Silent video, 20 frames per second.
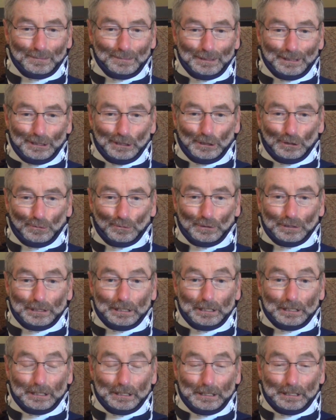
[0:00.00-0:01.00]
just
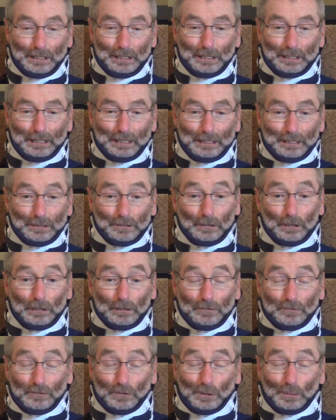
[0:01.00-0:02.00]
really
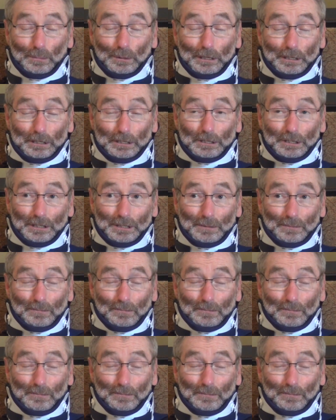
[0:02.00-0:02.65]
love the place.